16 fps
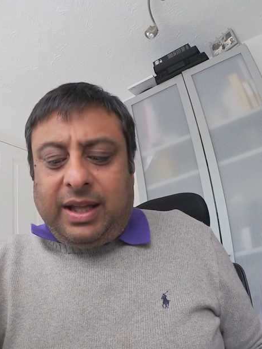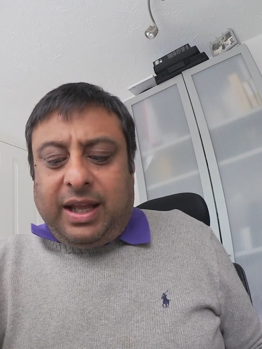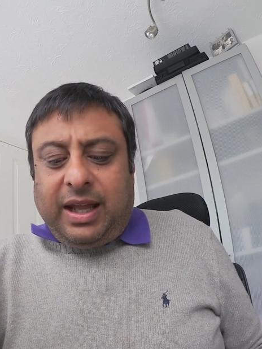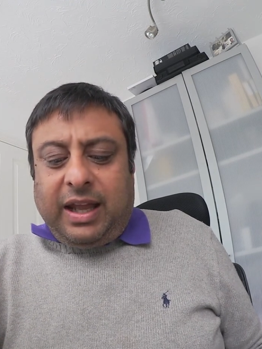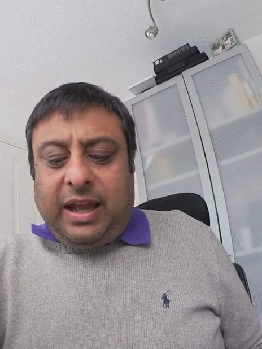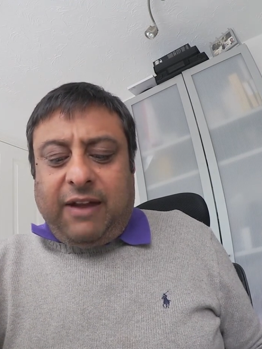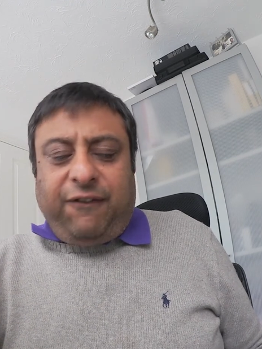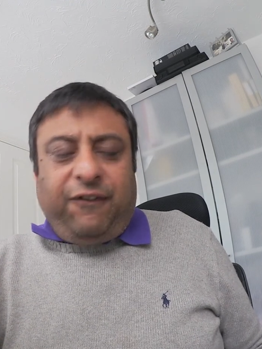
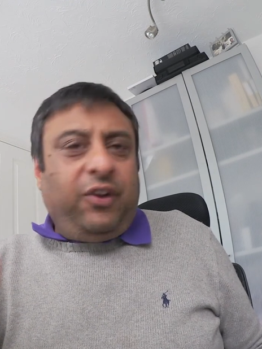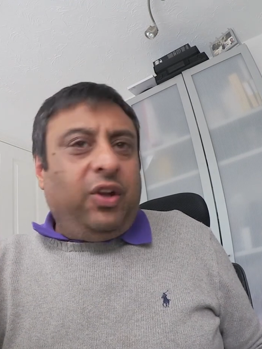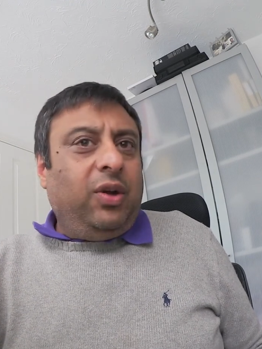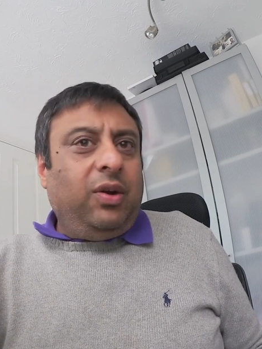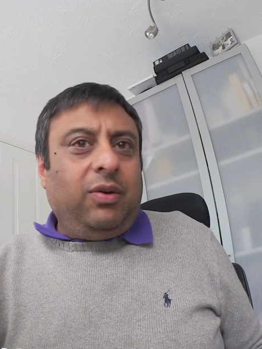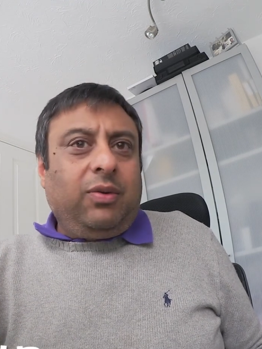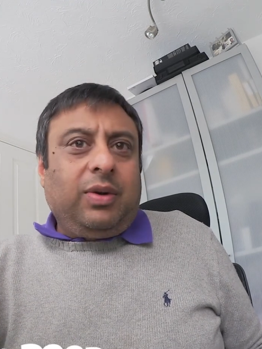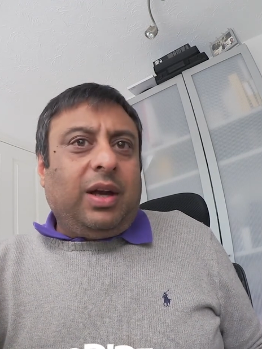If
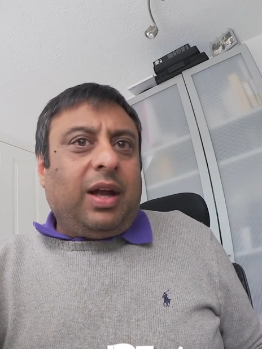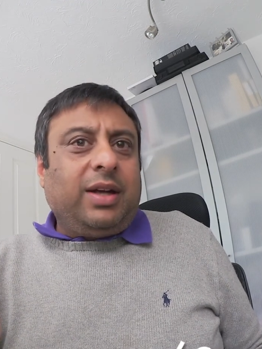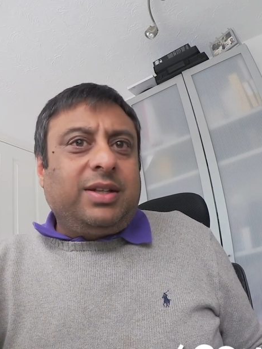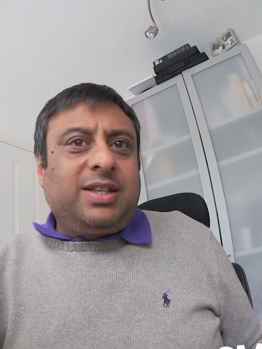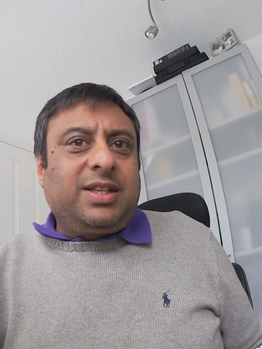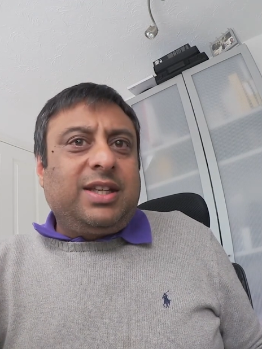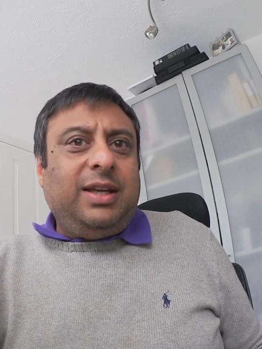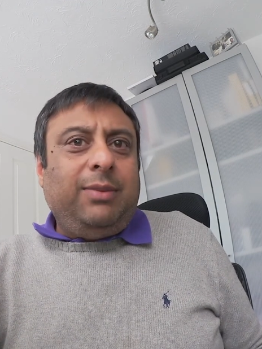you'd
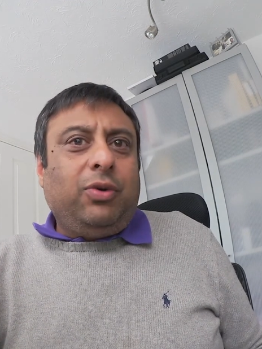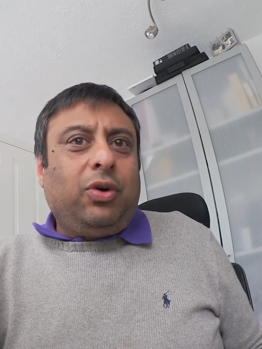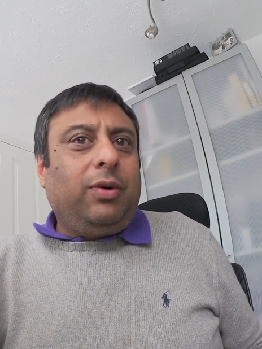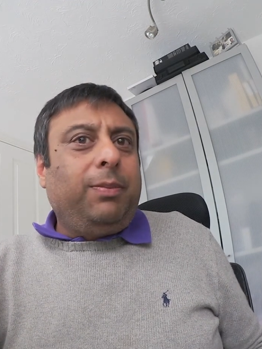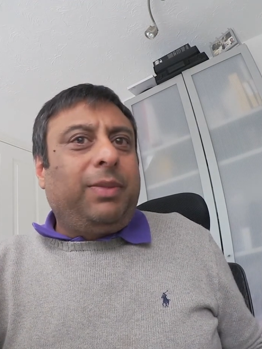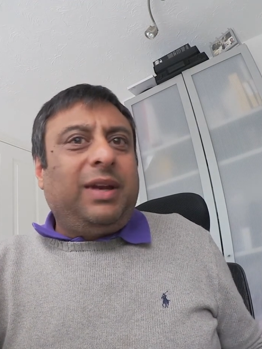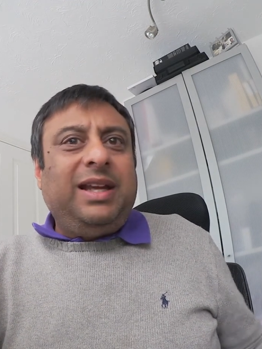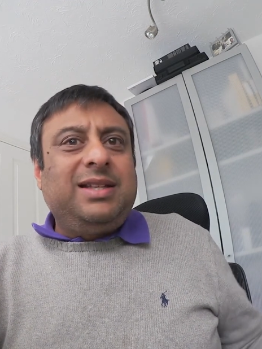like to see
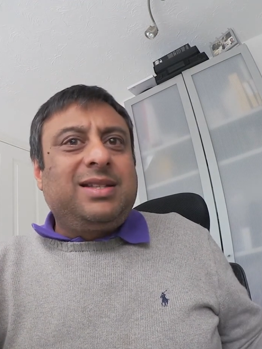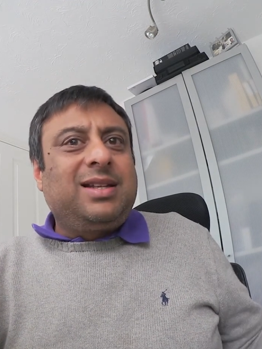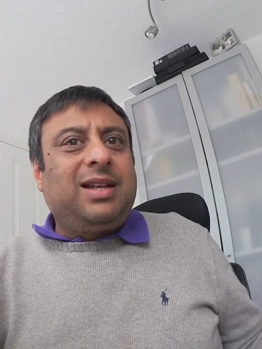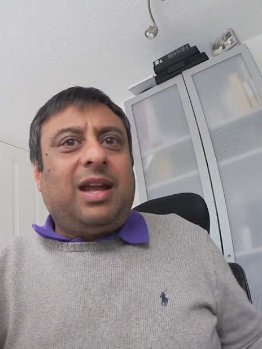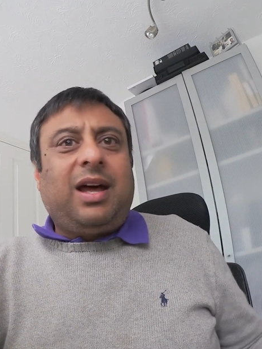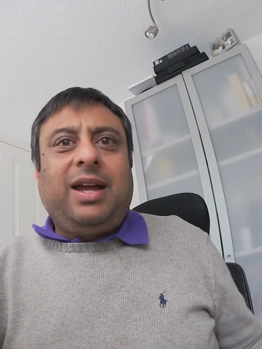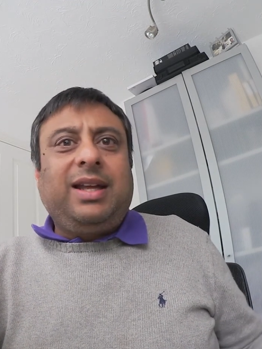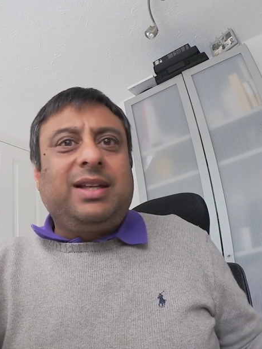more, please
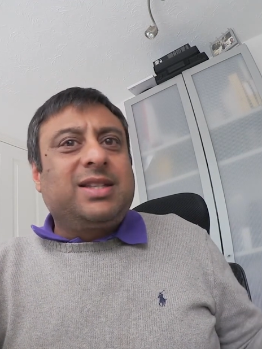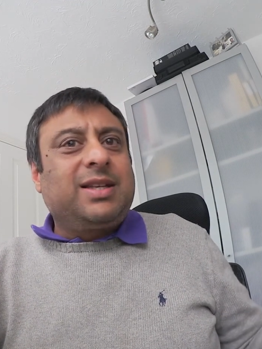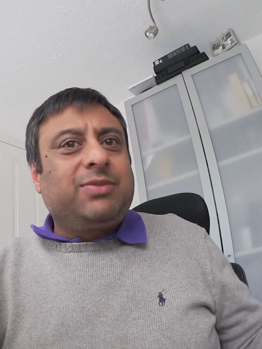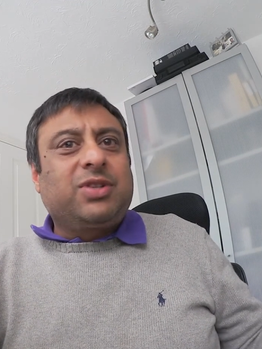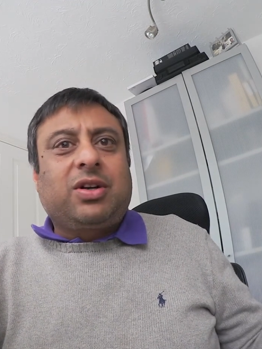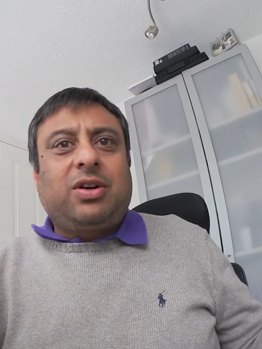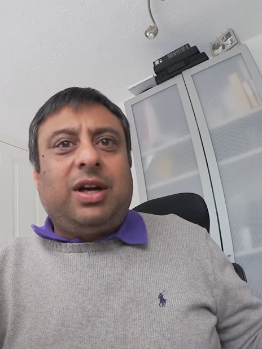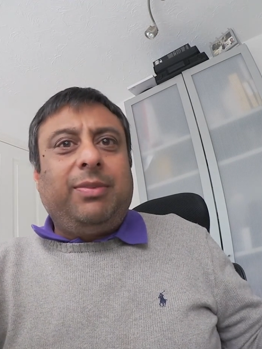like,
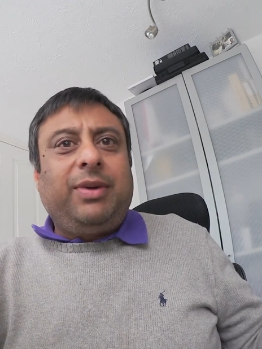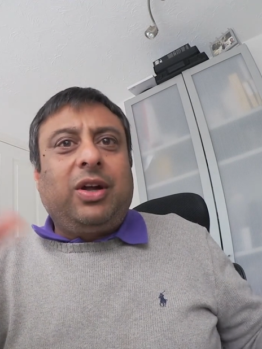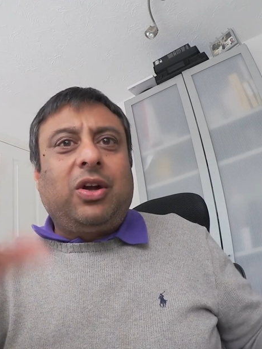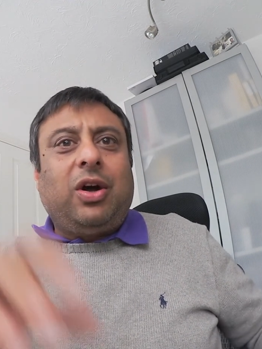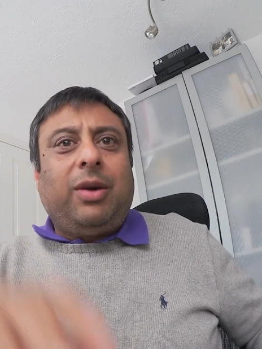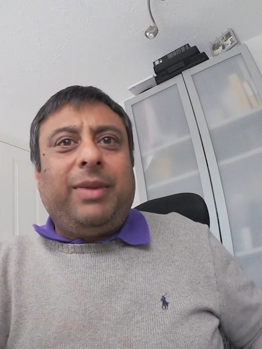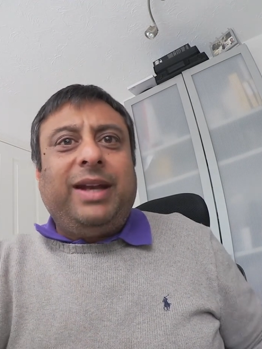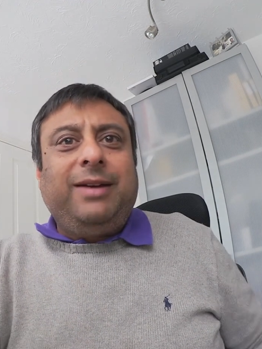subscribe and
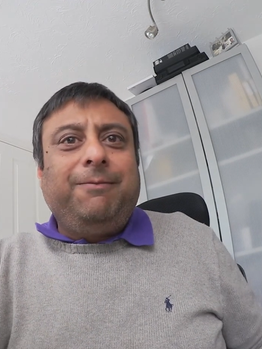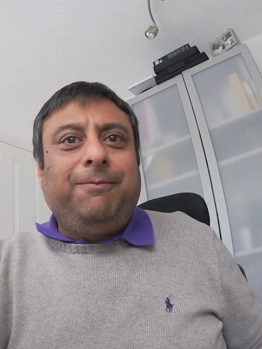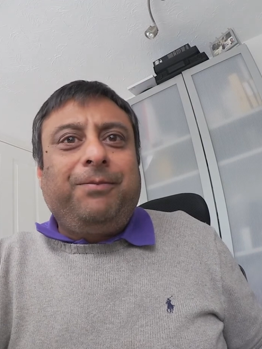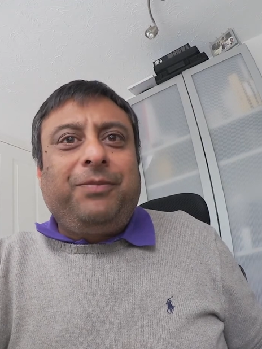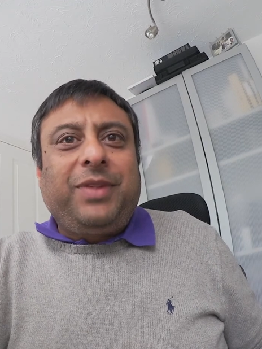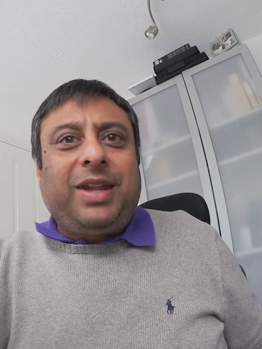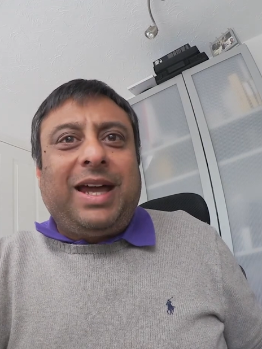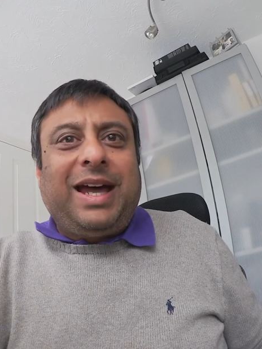comment,
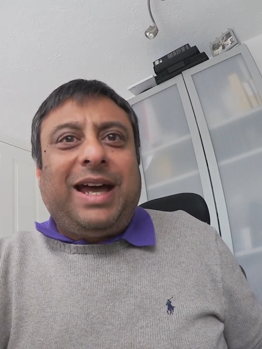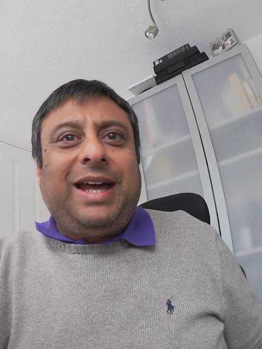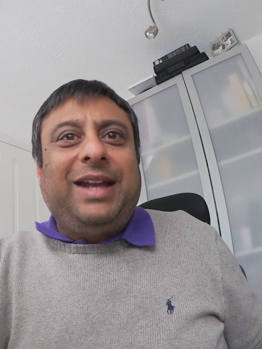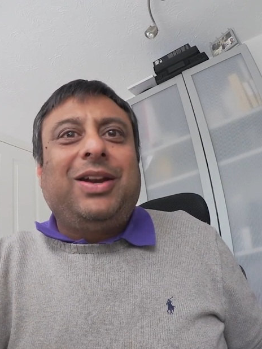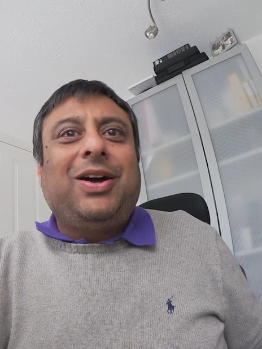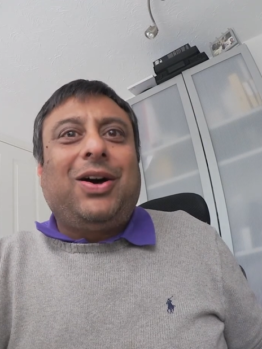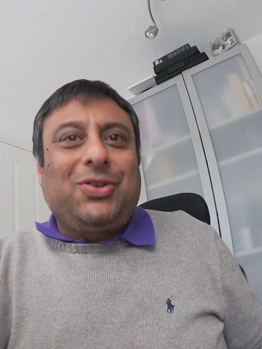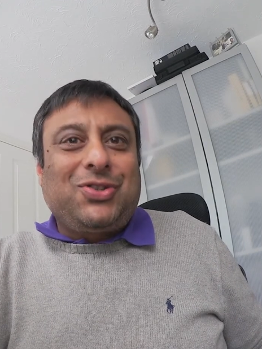
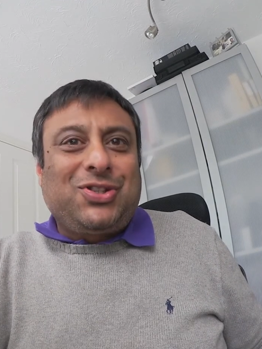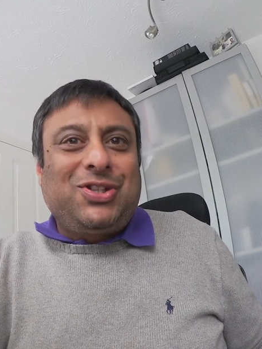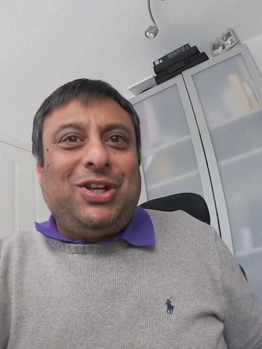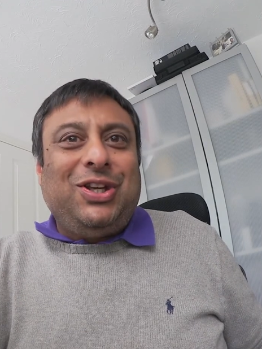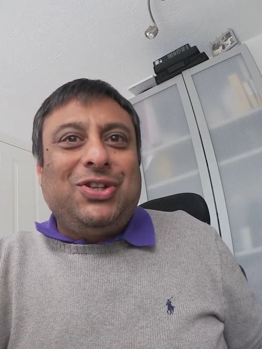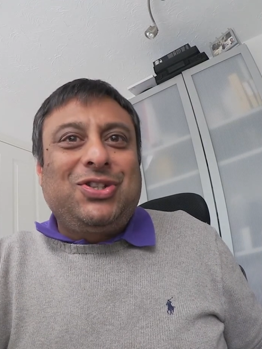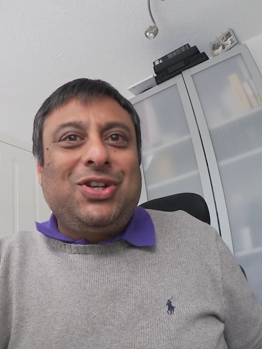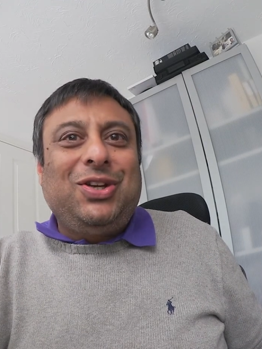and I'll
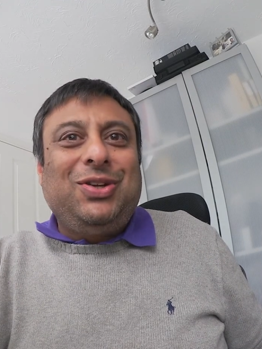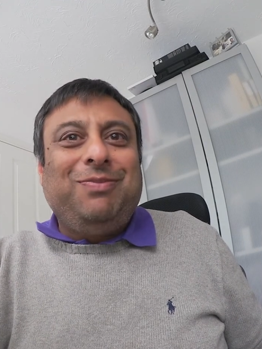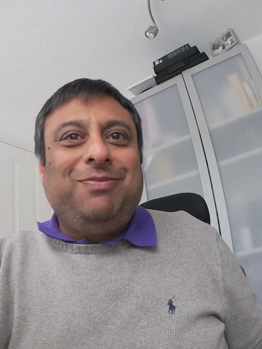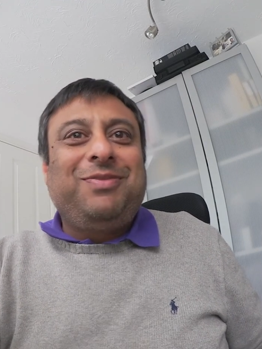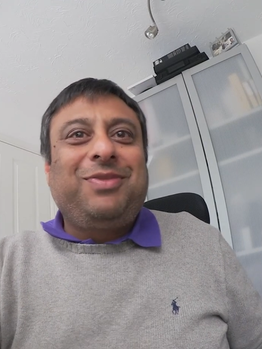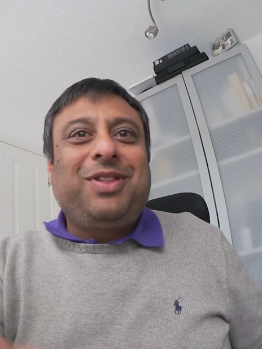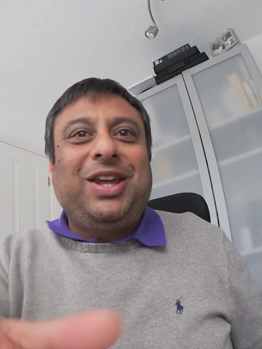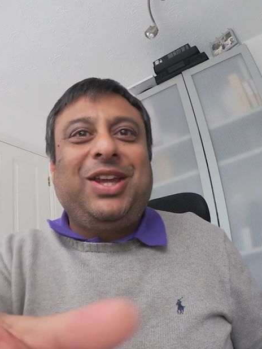see you soon.
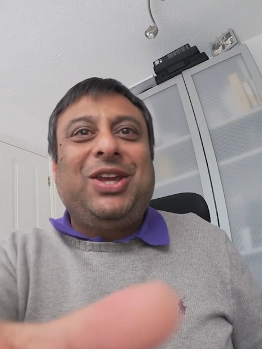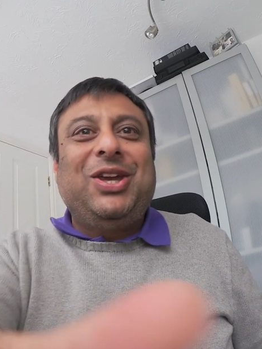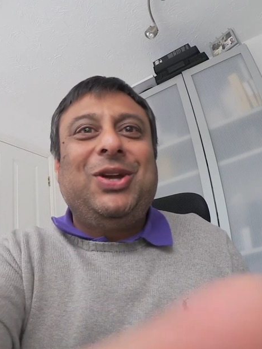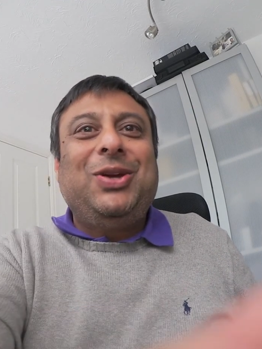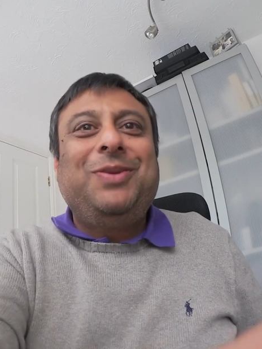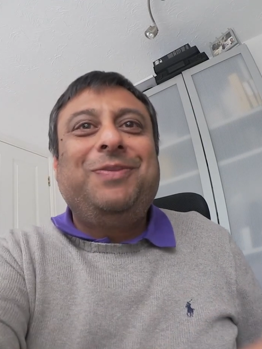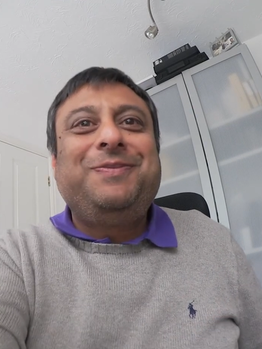Thank you.